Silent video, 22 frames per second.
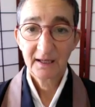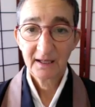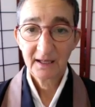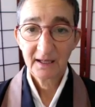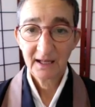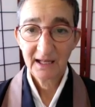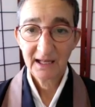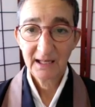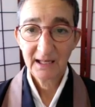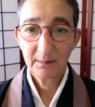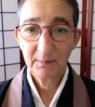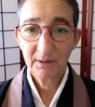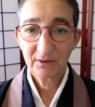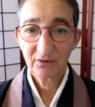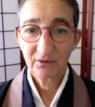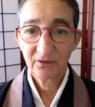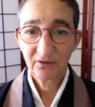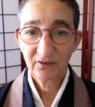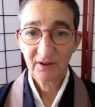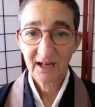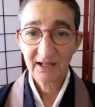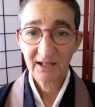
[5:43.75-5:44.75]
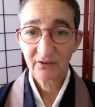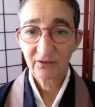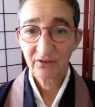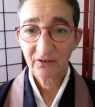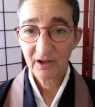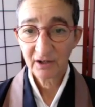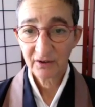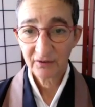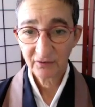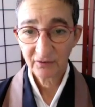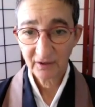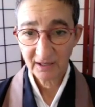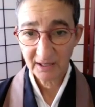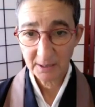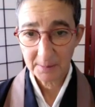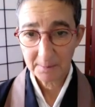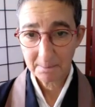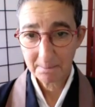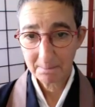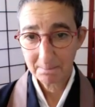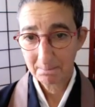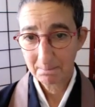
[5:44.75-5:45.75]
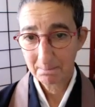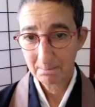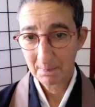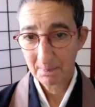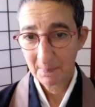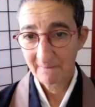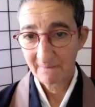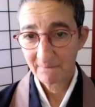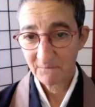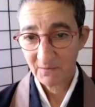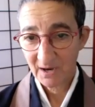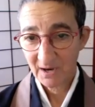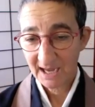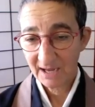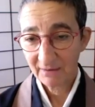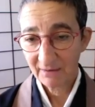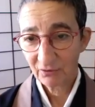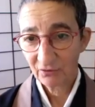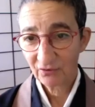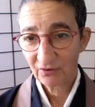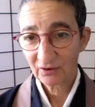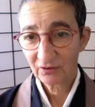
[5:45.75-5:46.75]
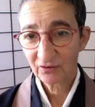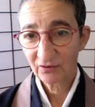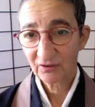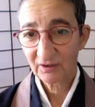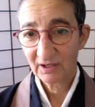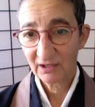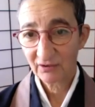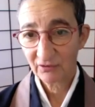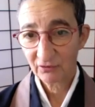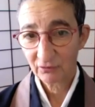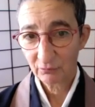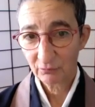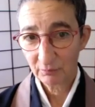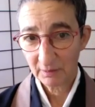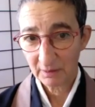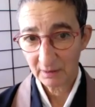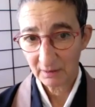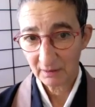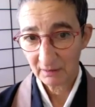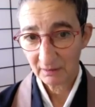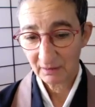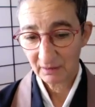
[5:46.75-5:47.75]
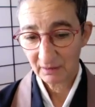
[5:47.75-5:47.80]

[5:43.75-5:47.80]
came and sat zazen 5 or 6 days a week,